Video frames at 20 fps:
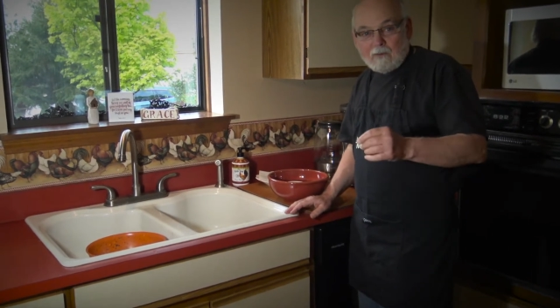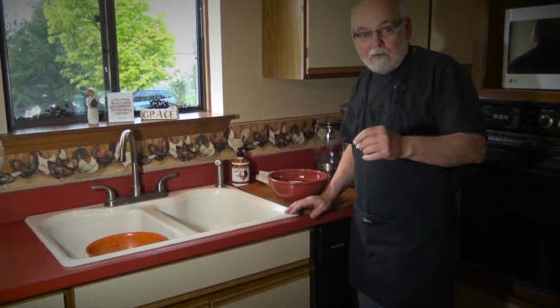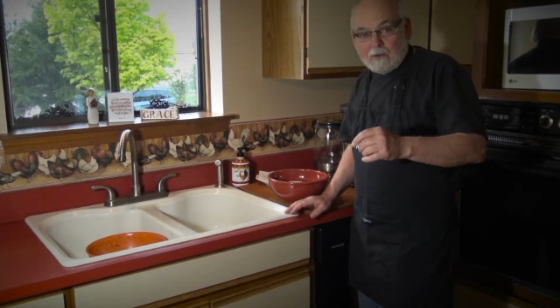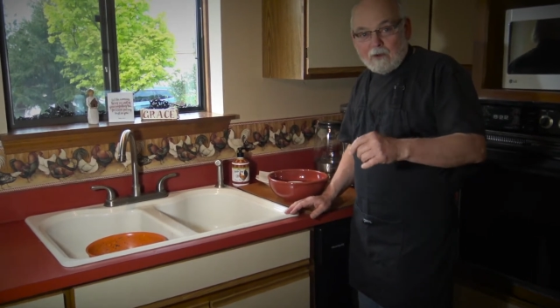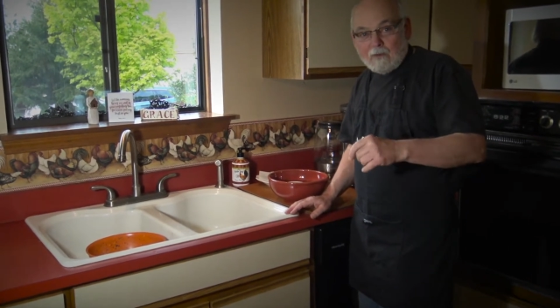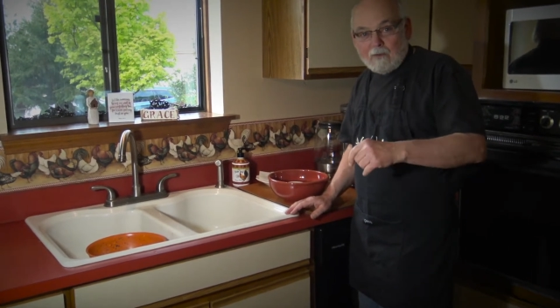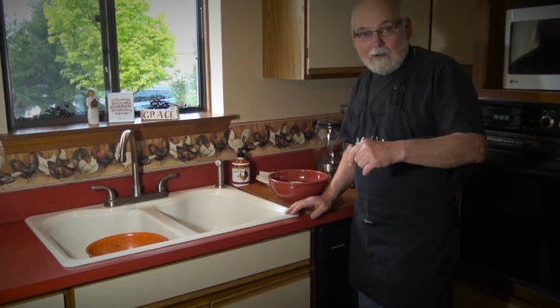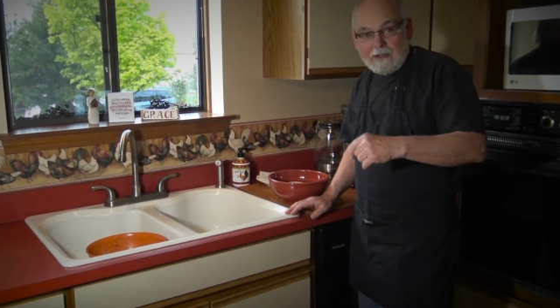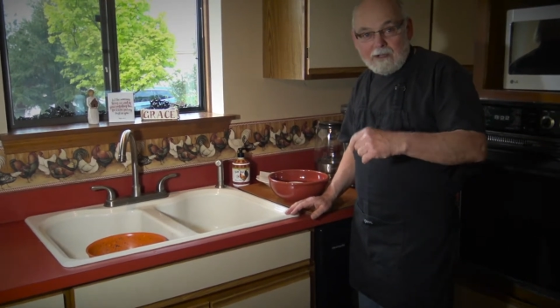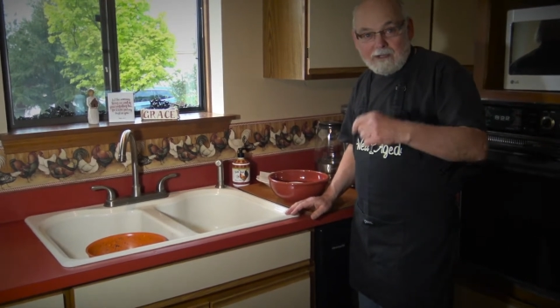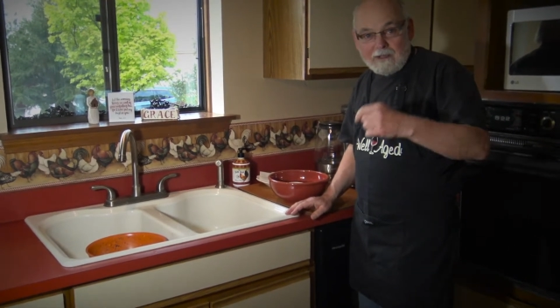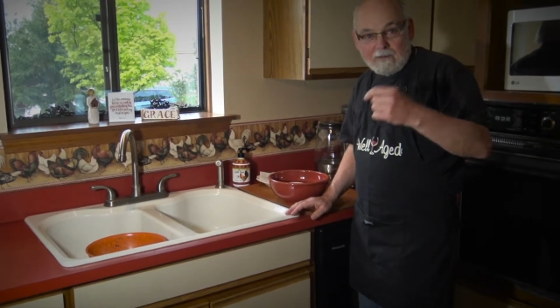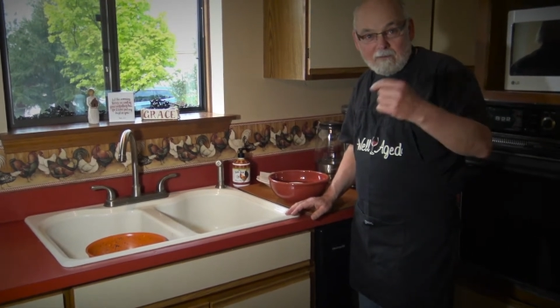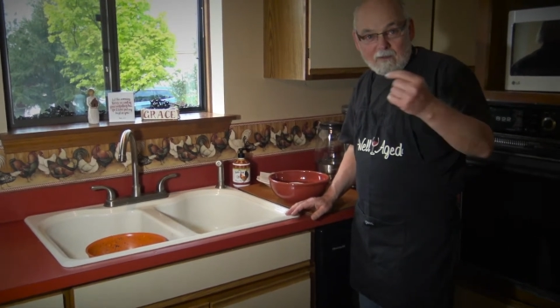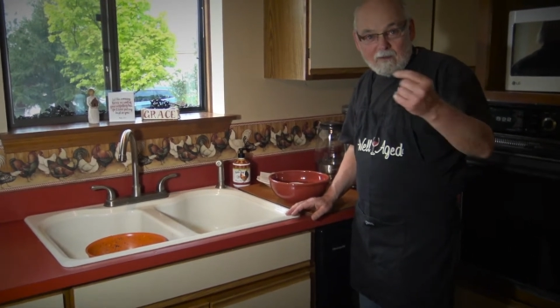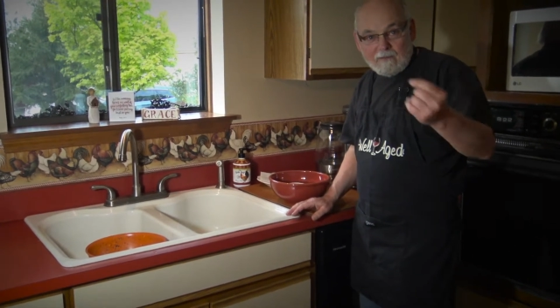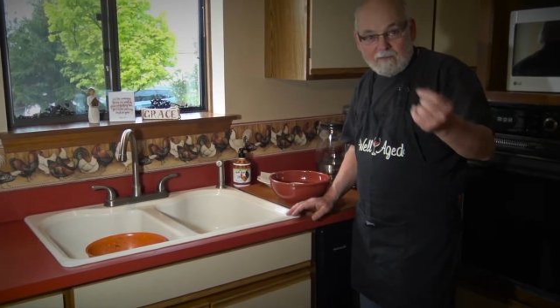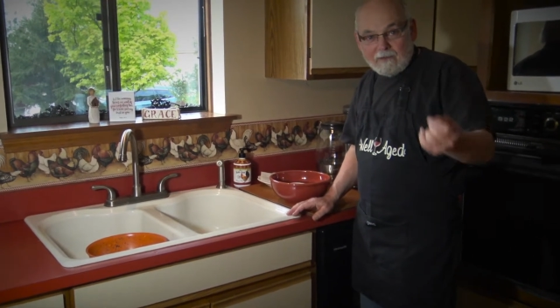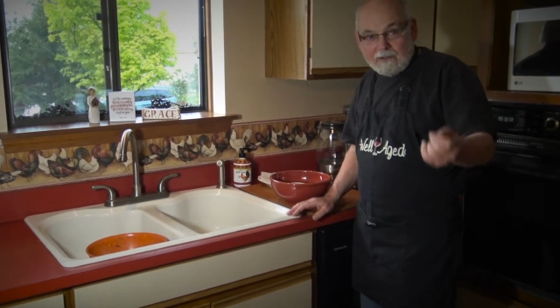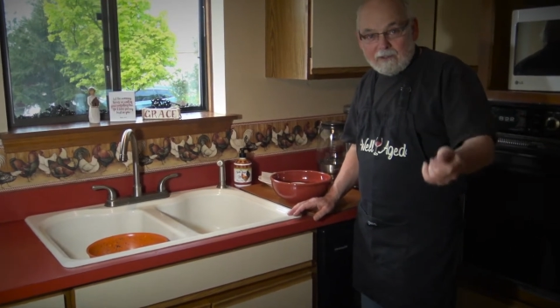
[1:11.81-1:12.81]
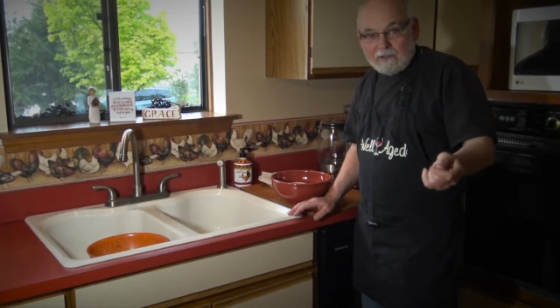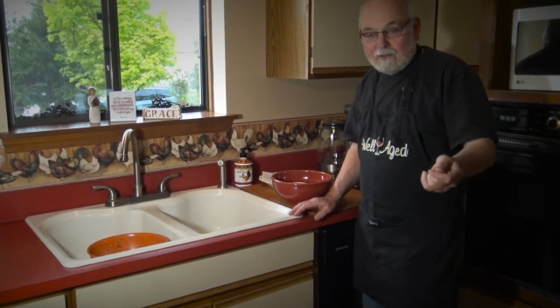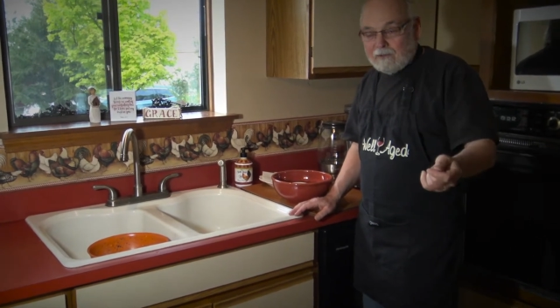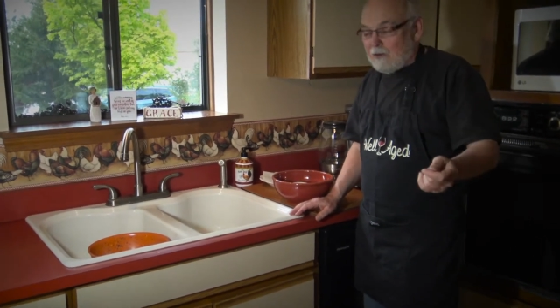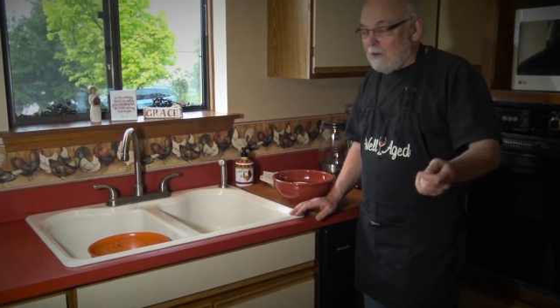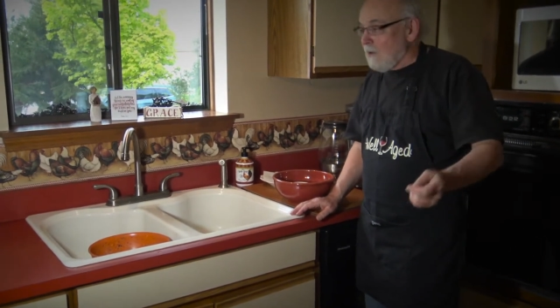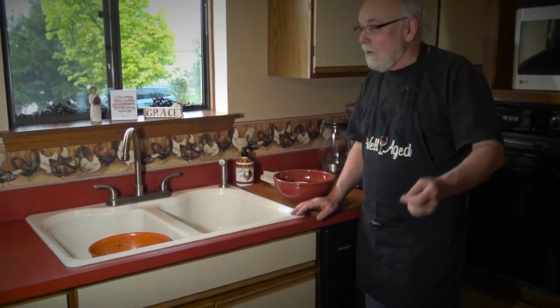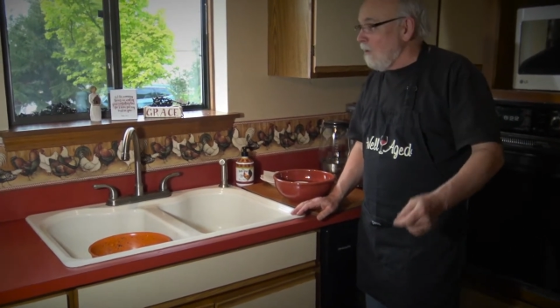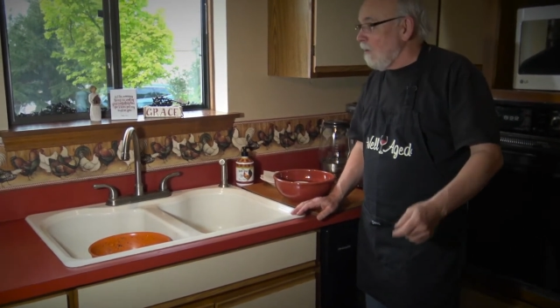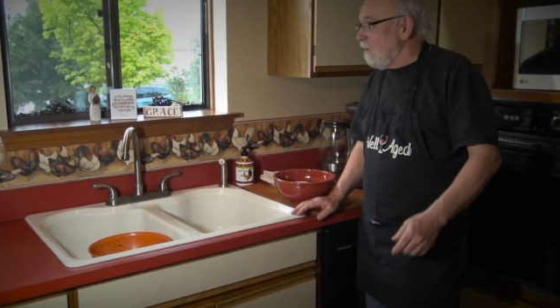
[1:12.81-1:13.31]
we're awaiting moving into
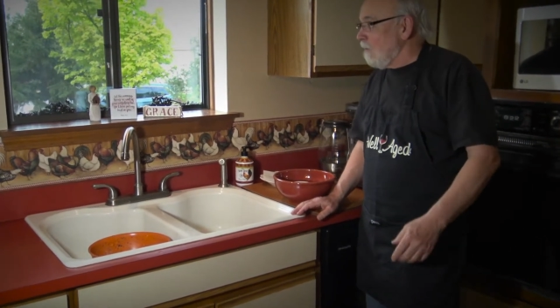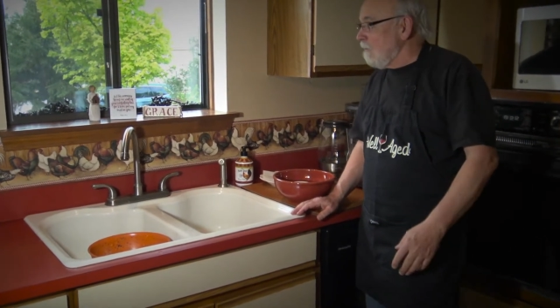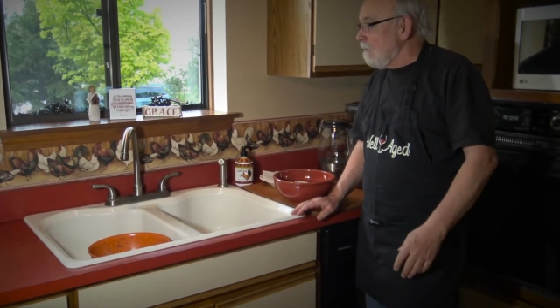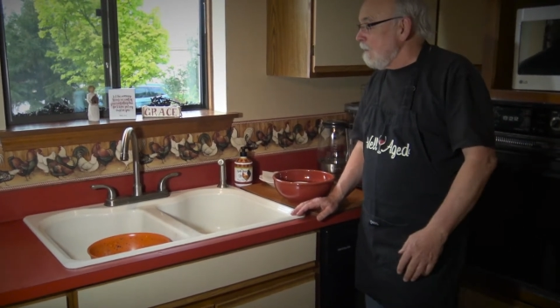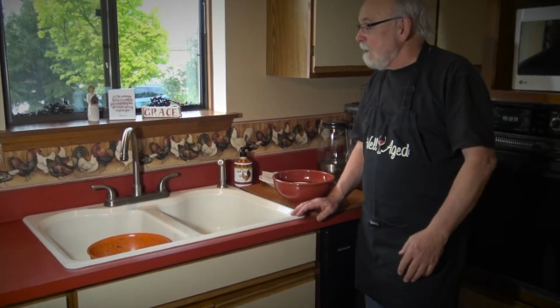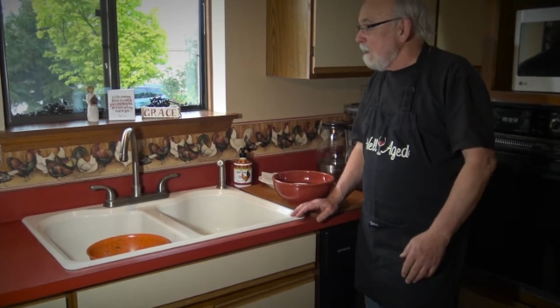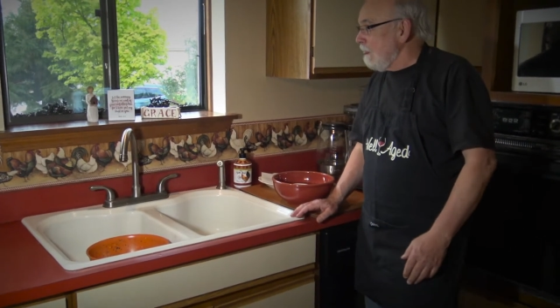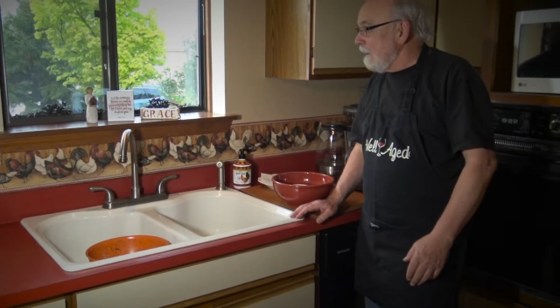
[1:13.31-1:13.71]
our home.